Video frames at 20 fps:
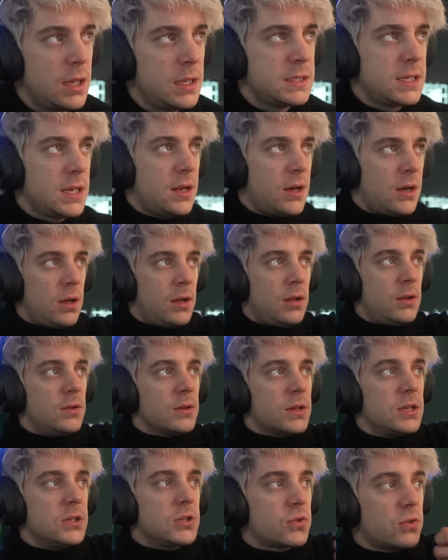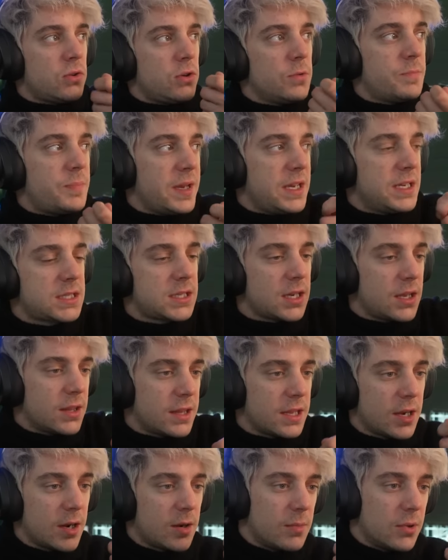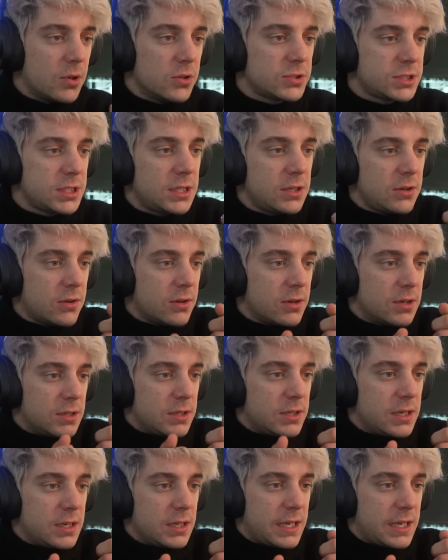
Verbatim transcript: Is it all controlled based on their motion, or